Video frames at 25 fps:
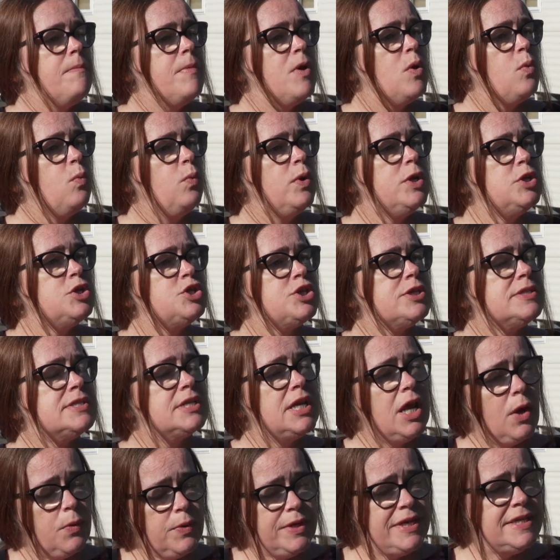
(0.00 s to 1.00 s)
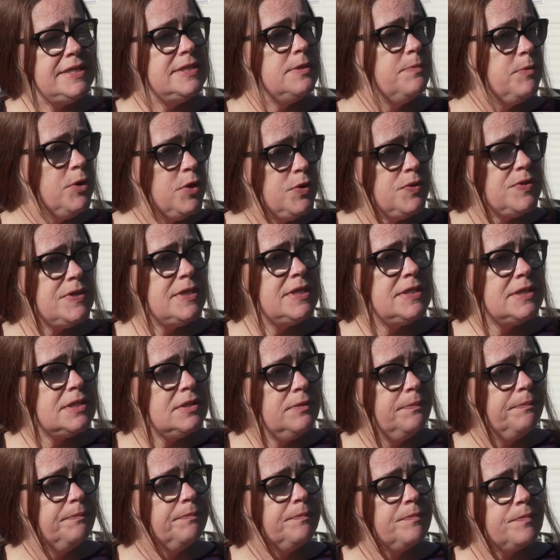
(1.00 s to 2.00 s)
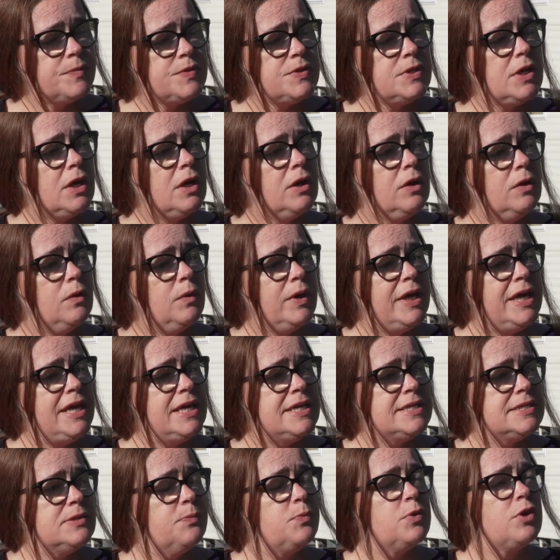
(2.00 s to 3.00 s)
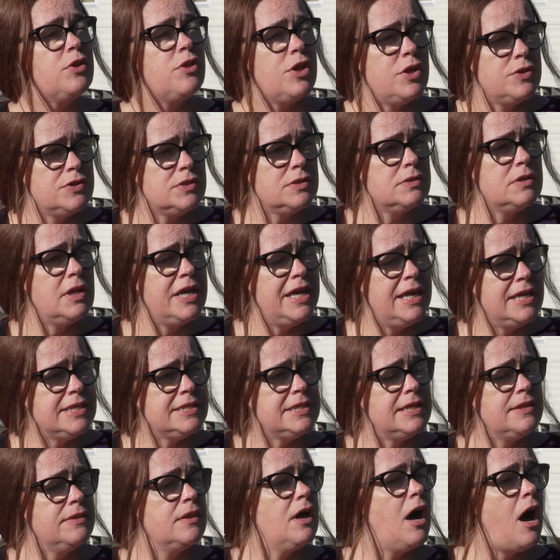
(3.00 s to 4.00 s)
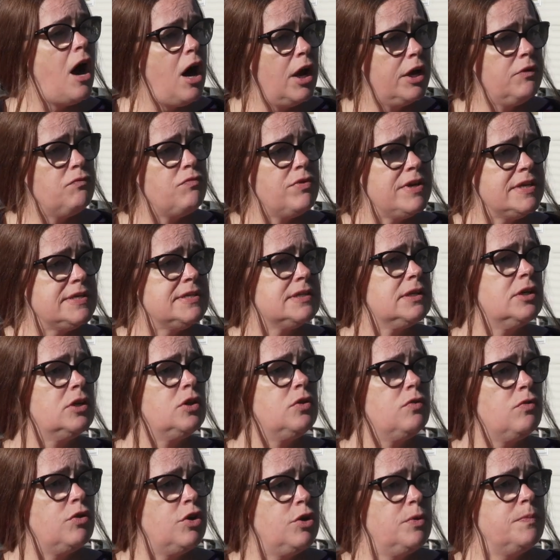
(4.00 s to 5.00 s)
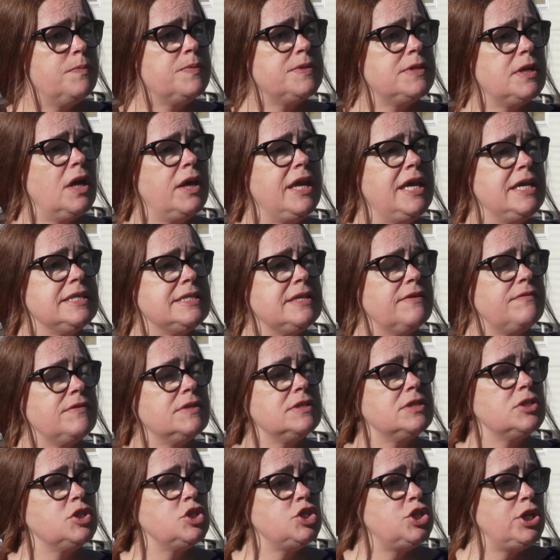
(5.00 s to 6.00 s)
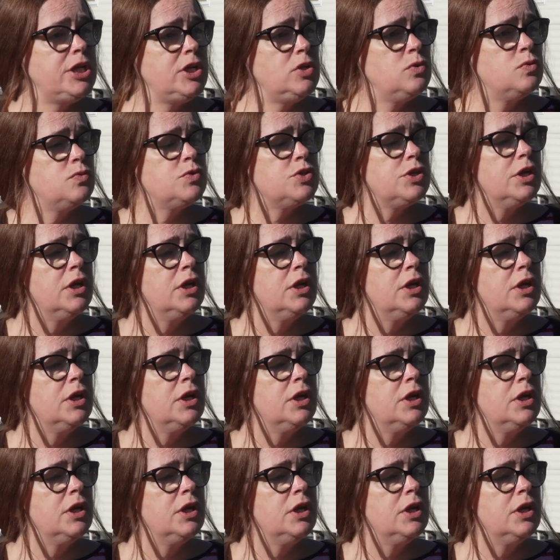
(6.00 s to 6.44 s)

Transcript: which has lowered his immune system. So he is in the high risk group, so he's having to shield